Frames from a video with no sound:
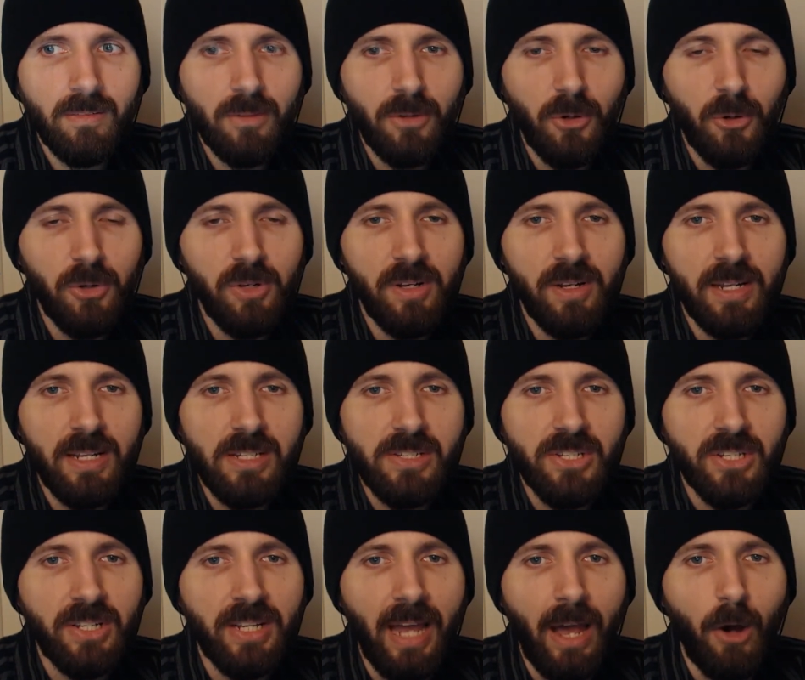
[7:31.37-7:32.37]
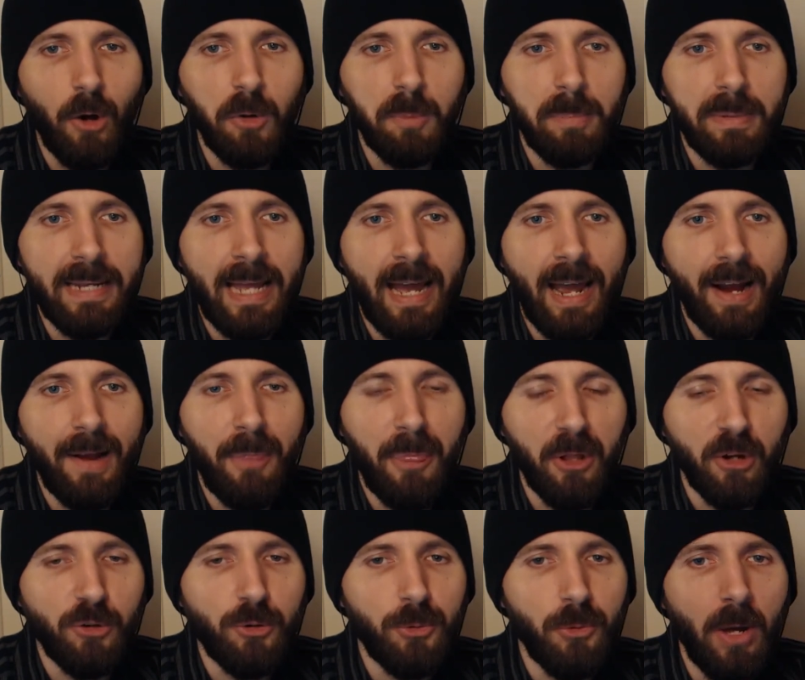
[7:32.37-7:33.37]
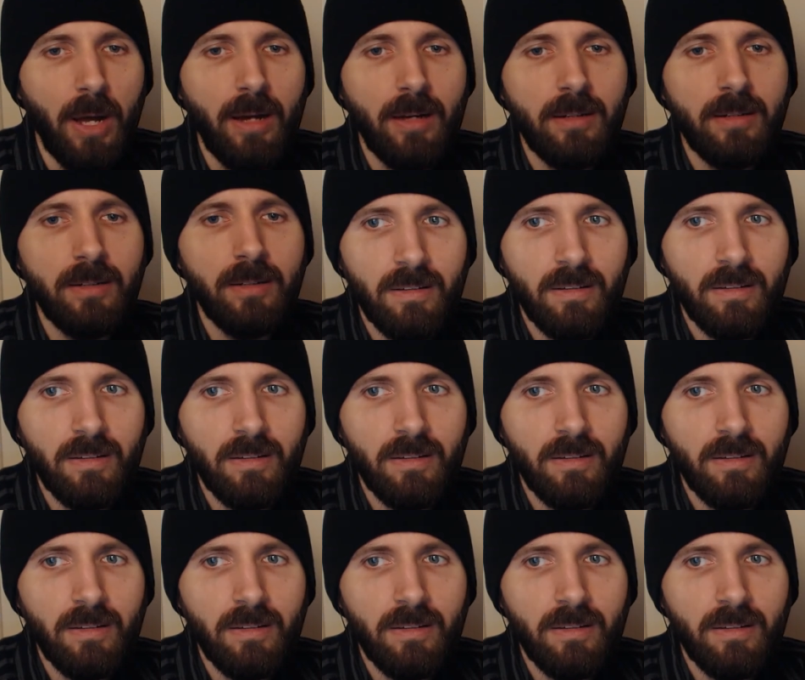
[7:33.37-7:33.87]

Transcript: Couldn't he scout behind the truck?